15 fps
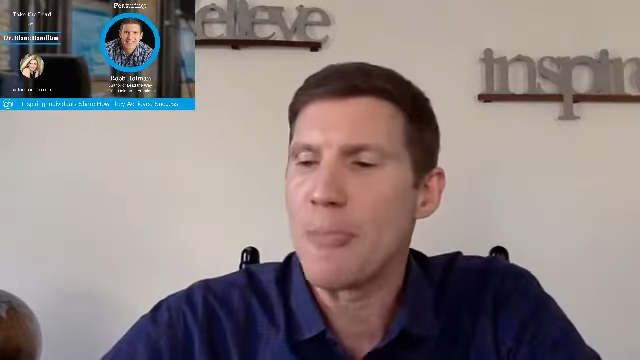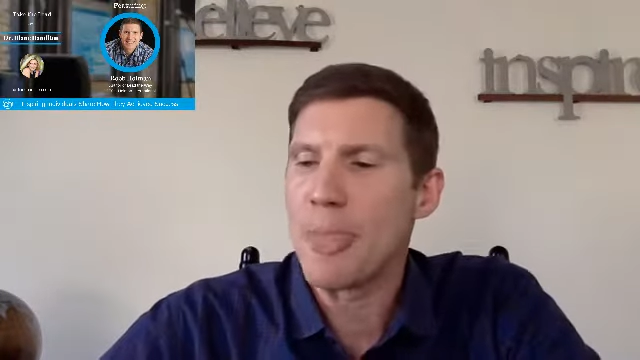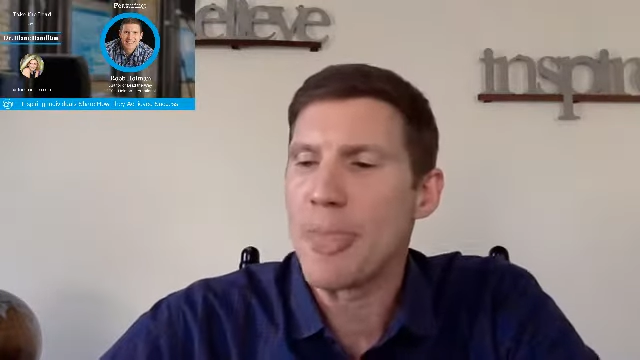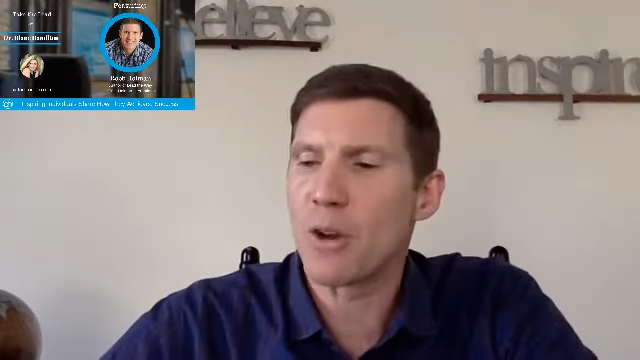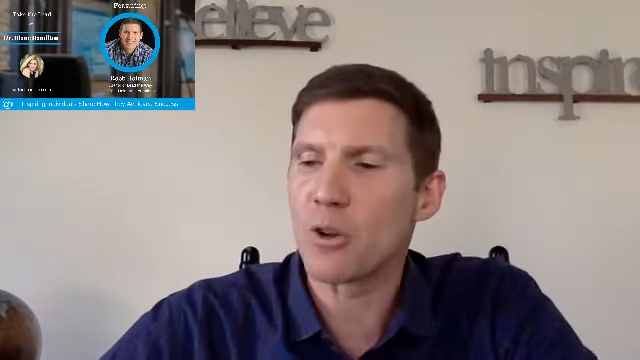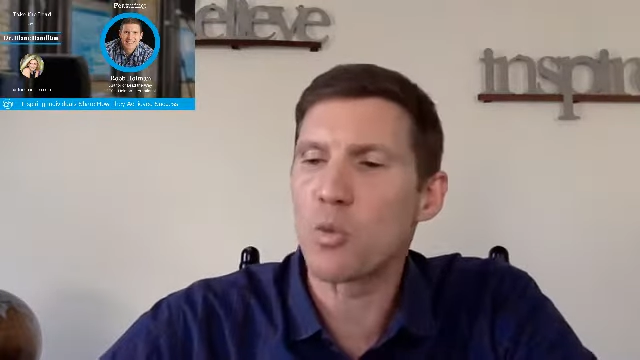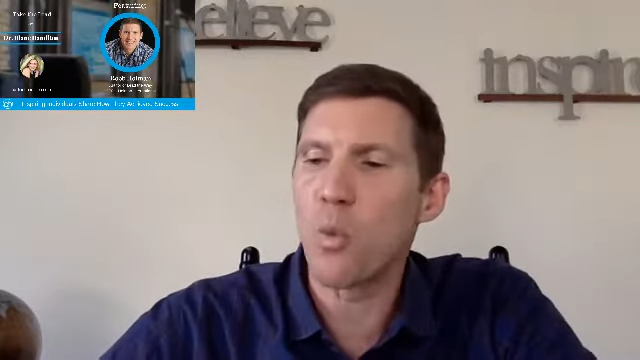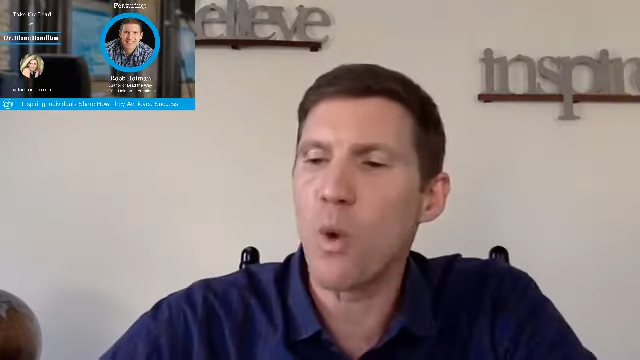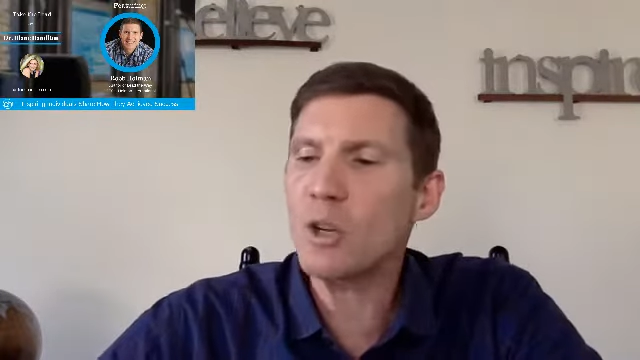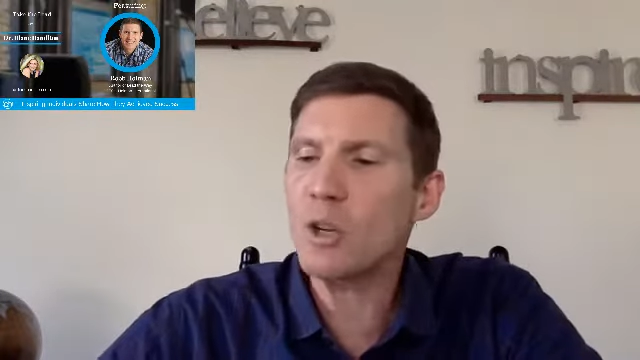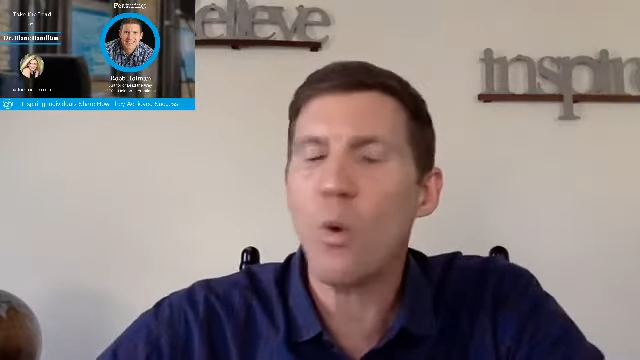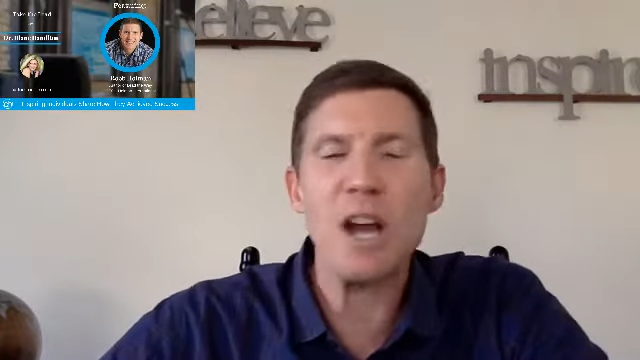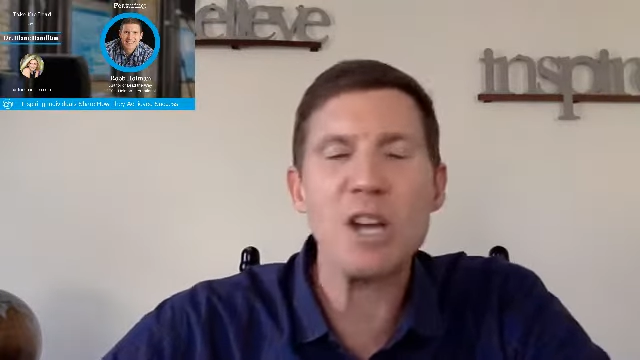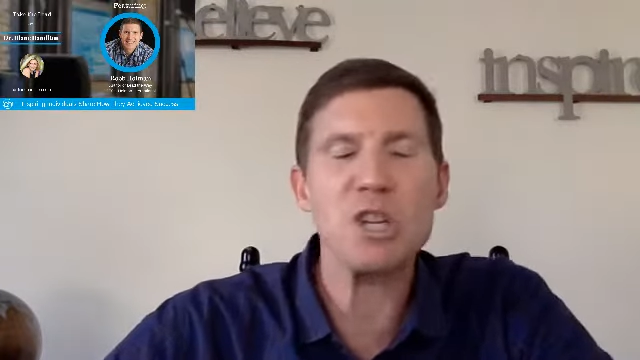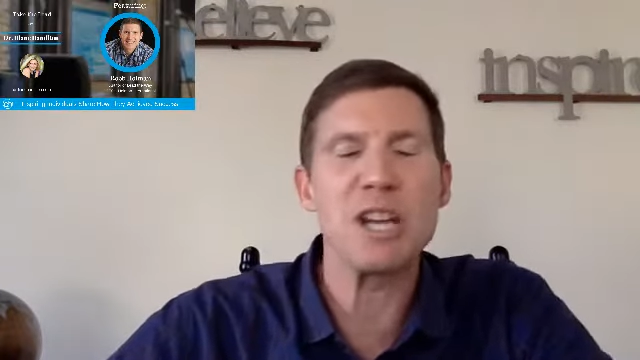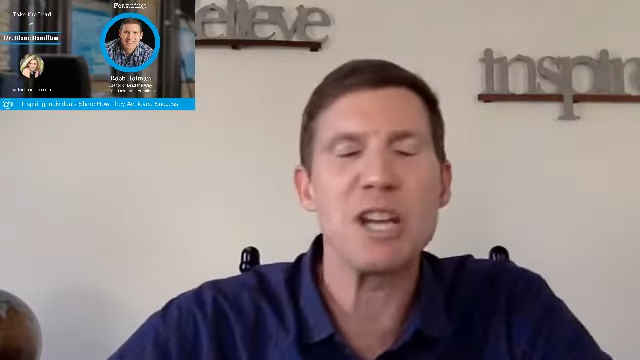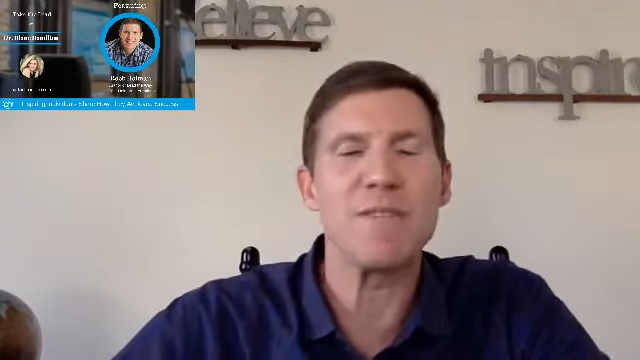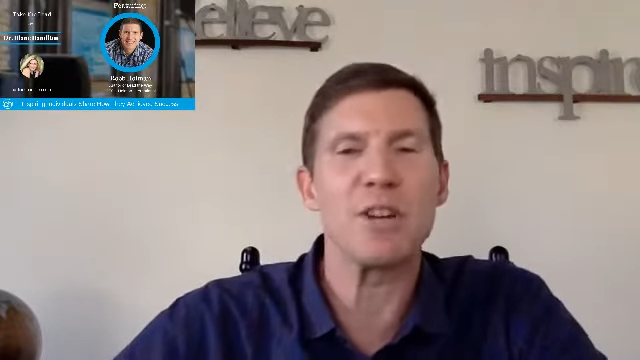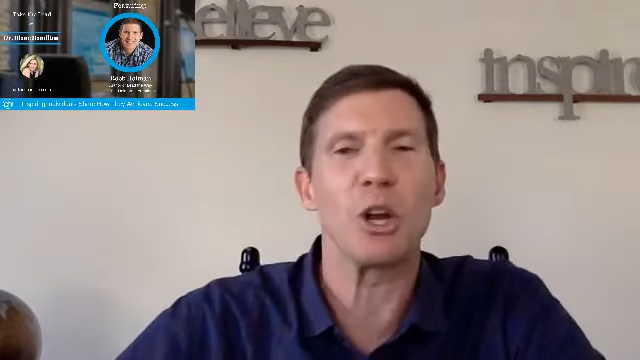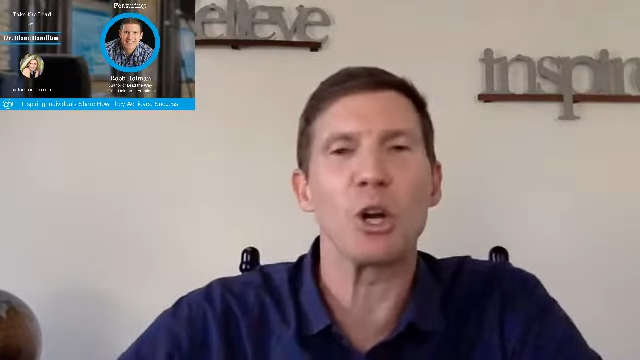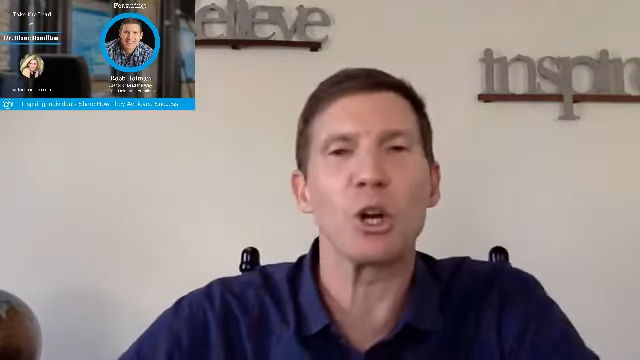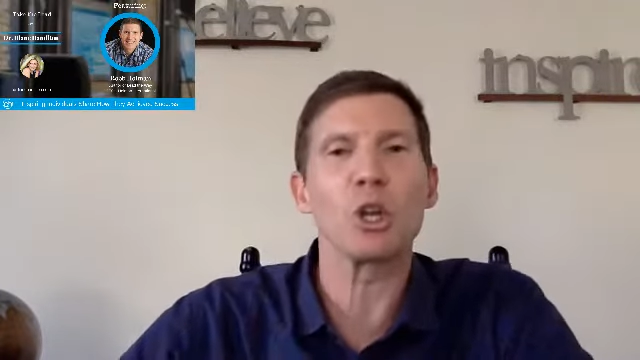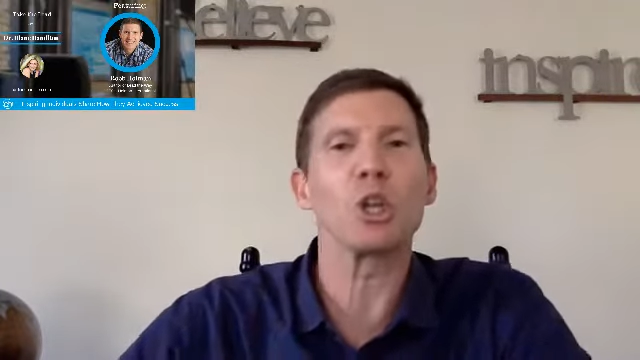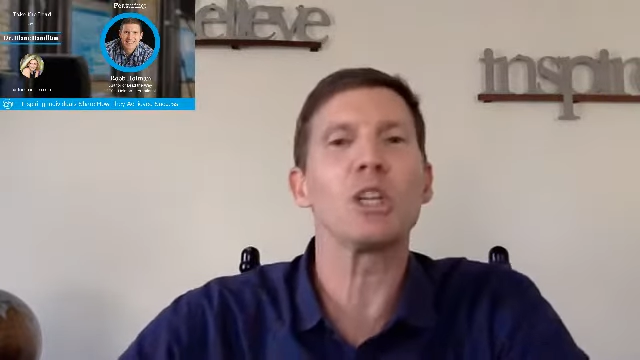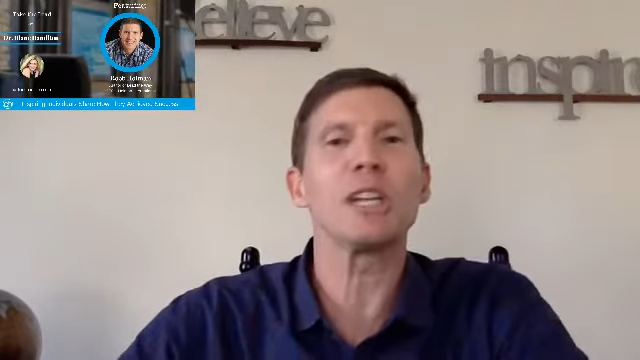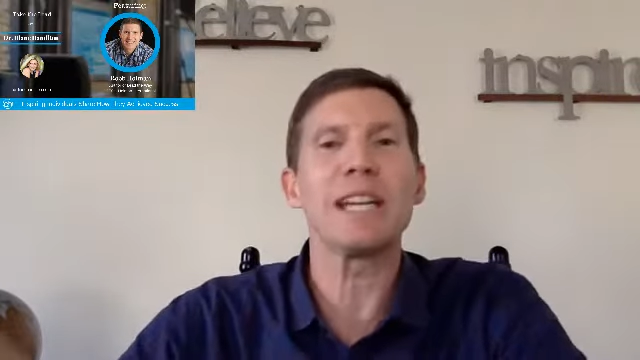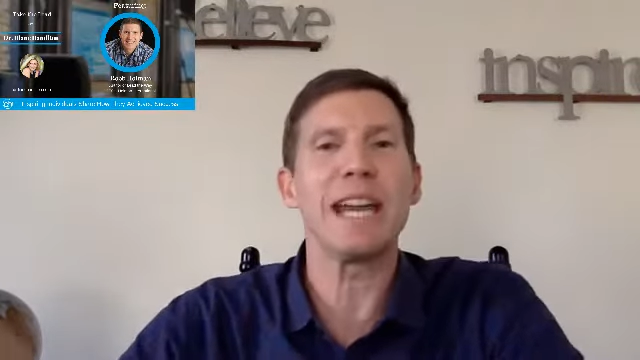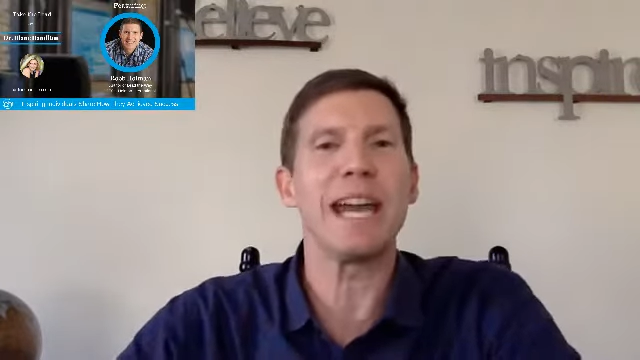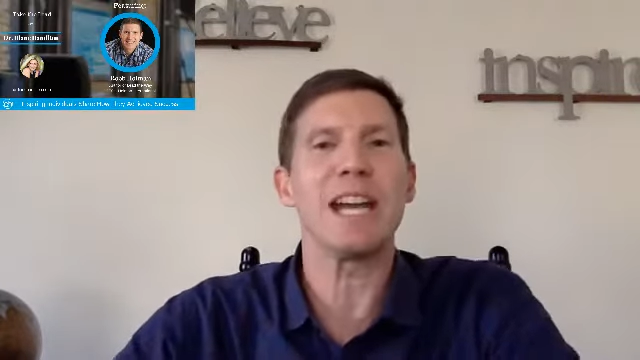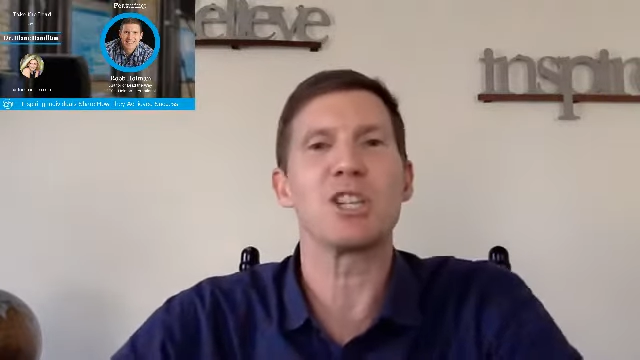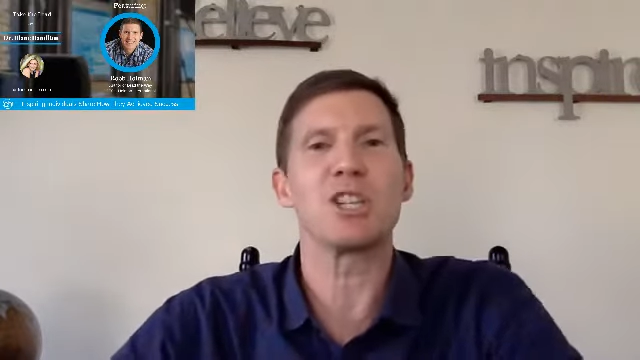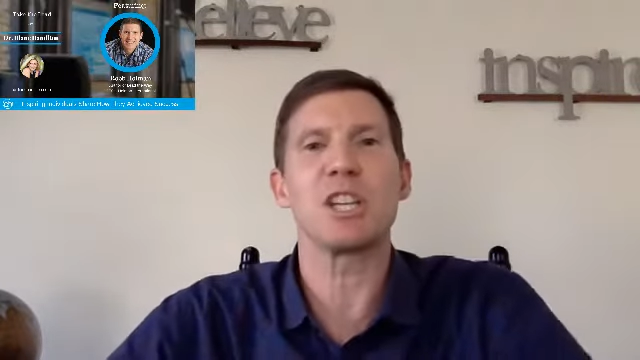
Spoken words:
there's one question even at an early age.